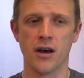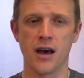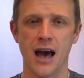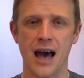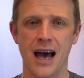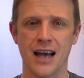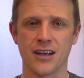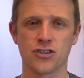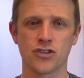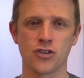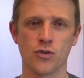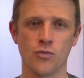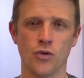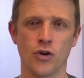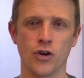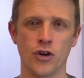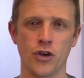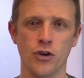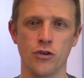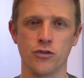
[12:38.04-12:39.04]
as someone
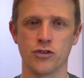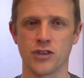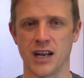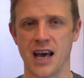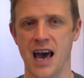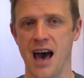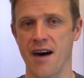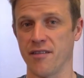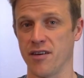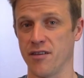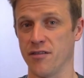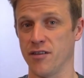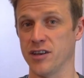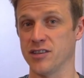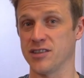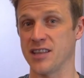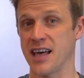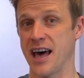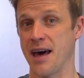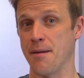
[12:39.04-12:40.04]
who's going to have it as
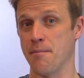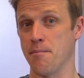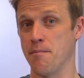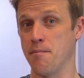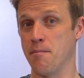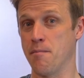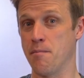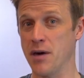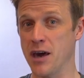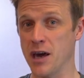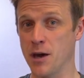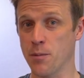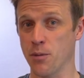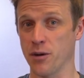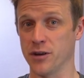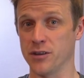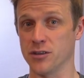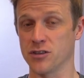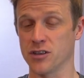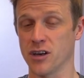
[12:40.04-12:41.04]
their big
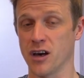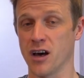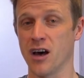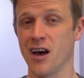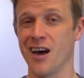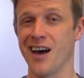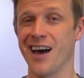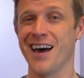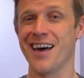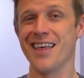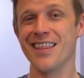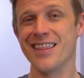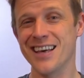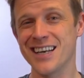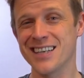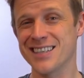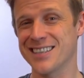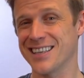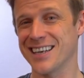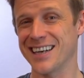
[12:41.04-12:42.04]
printer,
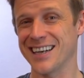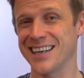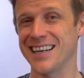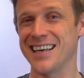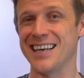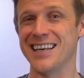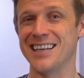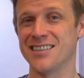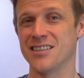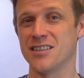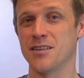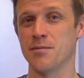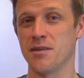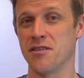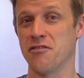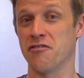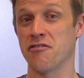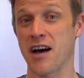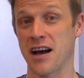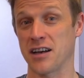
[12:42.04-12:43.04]
this thing needs to be
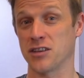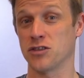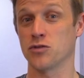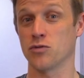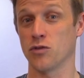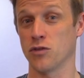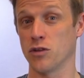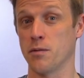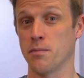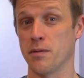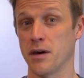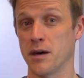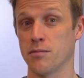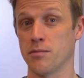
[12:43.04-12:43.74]
faster on the big